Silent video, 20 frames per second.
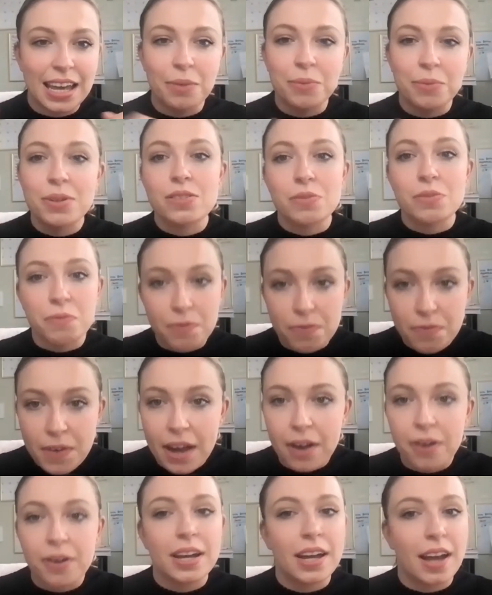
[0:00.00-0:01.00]
it was
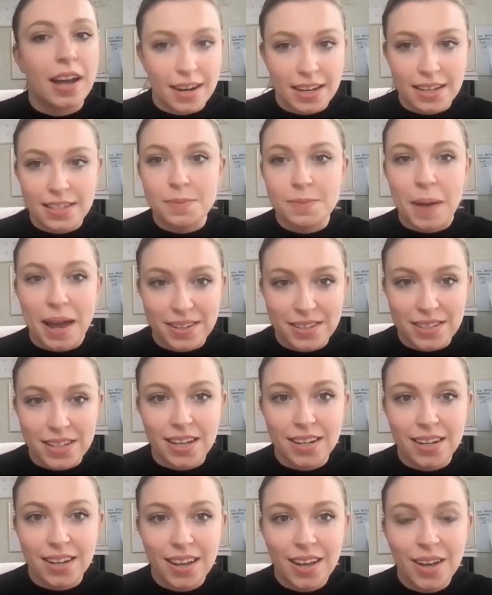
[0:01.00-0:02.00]
very
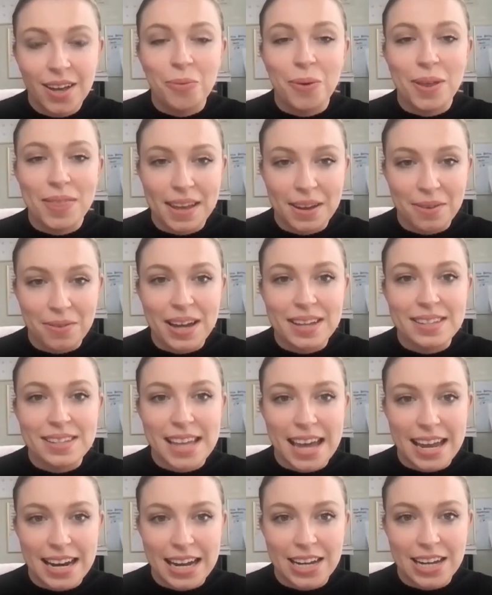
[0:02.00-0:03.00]
unexpected when they
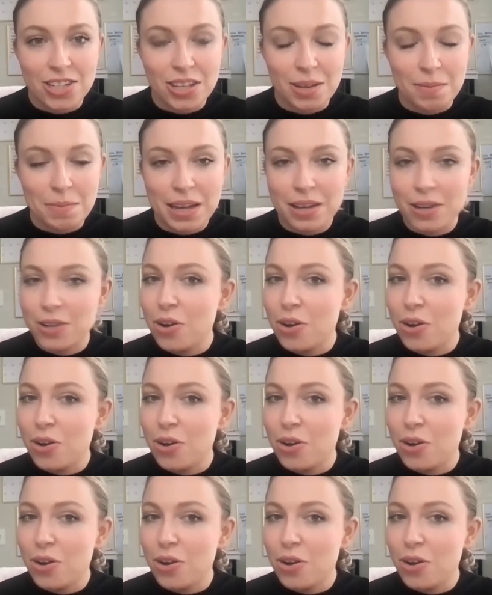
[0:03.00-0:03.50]
raised that age limit.